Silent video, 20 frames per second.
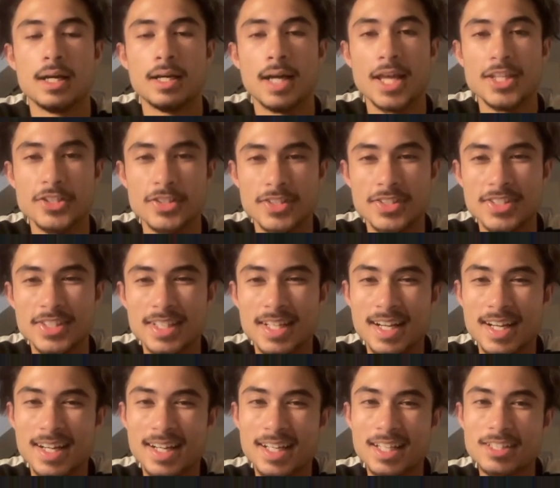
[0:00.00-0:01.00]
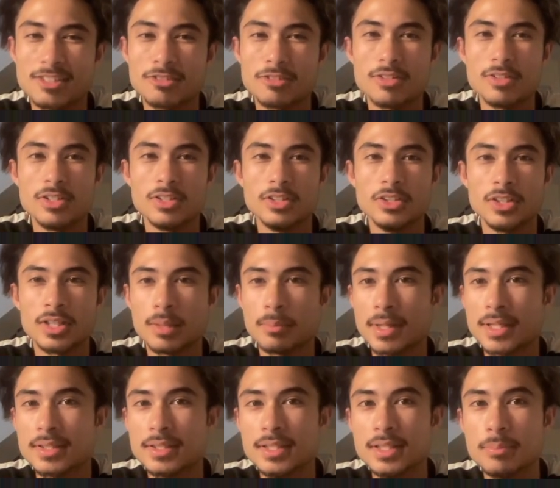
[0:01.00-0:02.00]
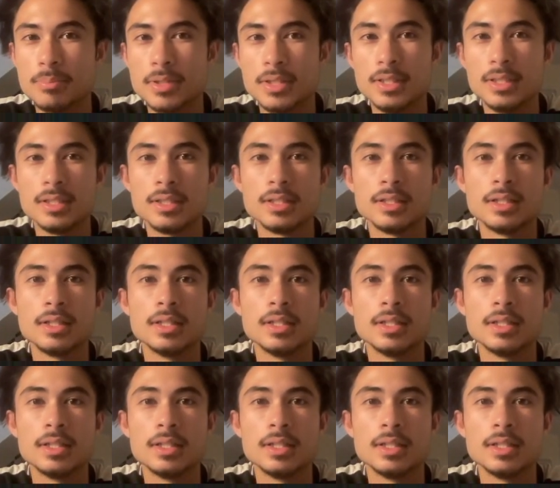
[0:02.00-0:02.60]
As you can see, guys, look at my TP.